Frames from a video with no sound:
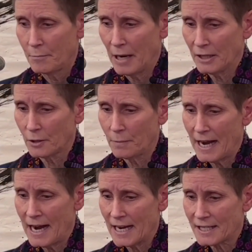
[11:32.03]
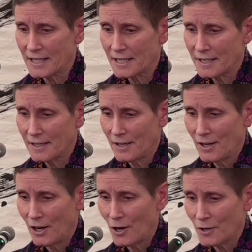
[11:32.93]
Butler Bass,
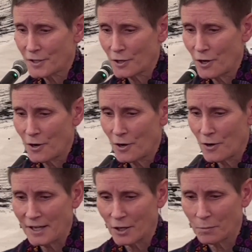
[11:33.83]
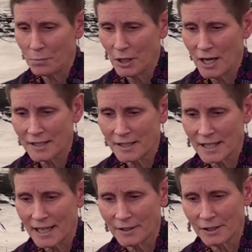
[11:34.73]
also in her blog
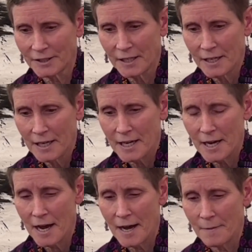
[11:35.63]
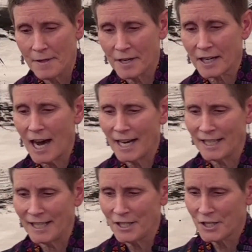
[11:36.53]
titled The
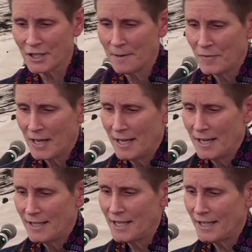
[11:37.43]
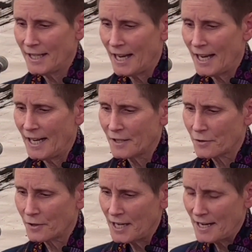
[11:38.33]
Cottage, did an
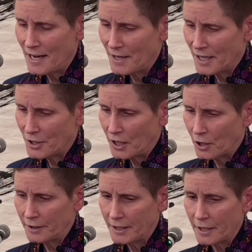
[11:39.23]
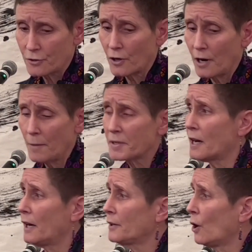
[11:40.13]
entry that she called
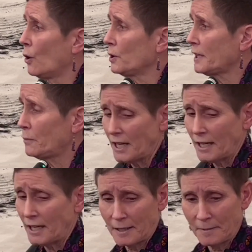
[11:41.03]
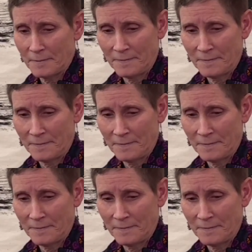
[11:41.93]
Trump's Unholy Week.